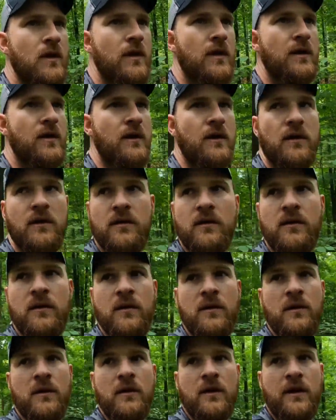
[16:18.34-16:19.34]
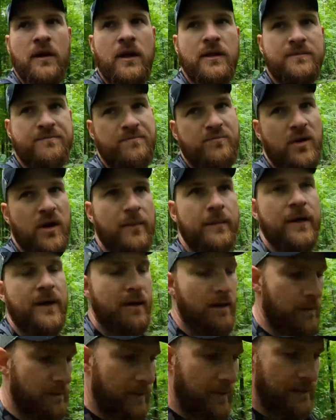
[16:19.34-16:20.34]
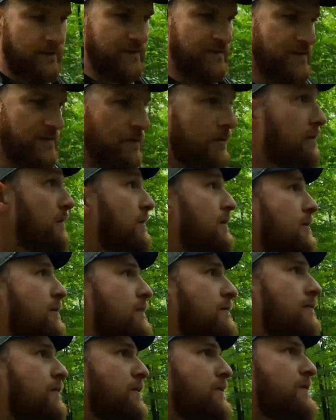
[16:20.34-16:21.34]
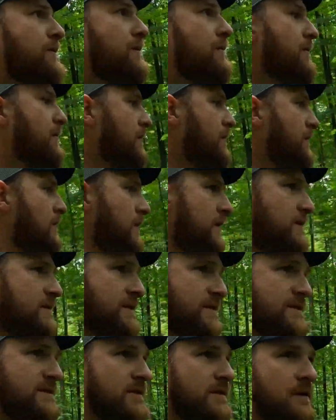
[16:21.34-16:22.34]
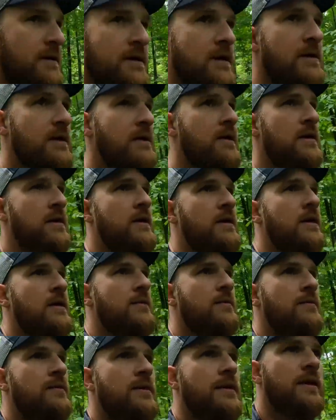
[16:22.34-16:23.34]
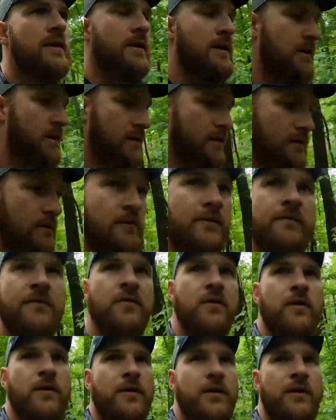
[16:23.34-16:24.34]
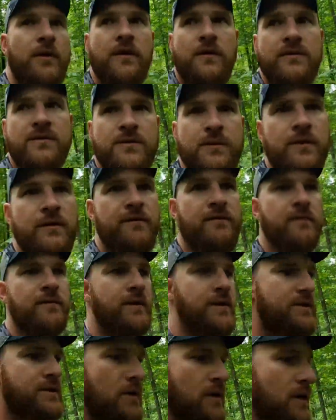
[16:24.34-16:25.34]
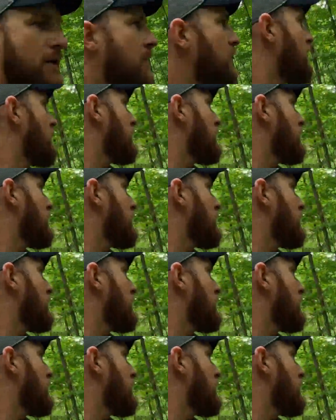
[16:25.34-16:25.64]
yeah, it'd probably end up getting stolen, unfortunately, because it's only a few hundred yards away from the truck.